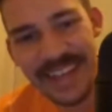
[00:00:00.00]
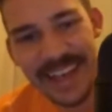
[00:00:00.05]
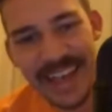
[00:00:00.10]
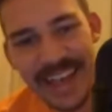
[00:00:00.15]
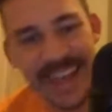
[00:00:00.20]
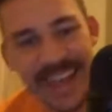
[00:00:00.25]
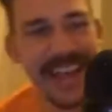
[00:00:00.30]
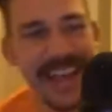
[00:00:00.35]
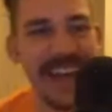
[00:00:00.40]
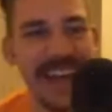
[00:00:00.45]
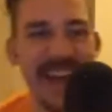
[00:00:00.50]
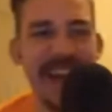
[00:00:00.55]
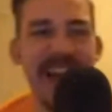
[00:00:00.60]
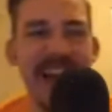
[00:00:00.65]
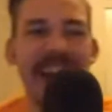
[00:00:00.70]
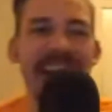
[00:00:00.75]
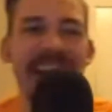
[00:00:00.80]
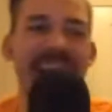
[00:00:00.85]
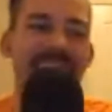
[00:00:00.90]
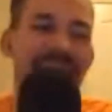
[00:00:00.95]

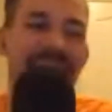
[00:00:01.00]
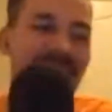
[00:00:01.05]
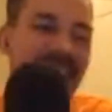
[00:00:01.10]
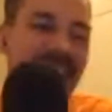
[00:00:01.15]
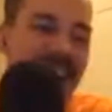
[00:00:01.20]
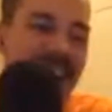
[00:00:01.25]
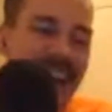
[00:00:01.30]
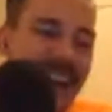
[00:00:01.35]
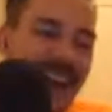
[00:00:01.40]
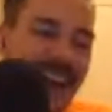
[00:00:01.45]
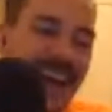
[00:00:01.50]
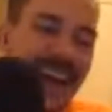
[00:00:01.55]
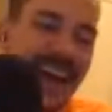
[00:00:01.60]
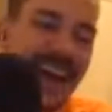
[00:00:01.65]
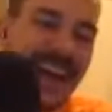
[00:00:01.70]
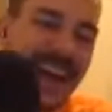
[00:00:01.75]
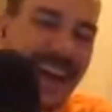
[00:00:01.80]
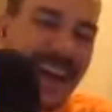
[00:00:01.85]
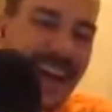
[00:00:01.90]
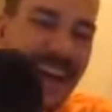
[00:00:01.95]
The black sheep of
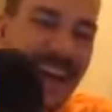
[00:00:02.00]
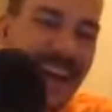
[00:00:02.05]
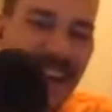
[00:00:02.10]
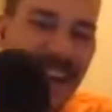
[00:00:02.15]
the family.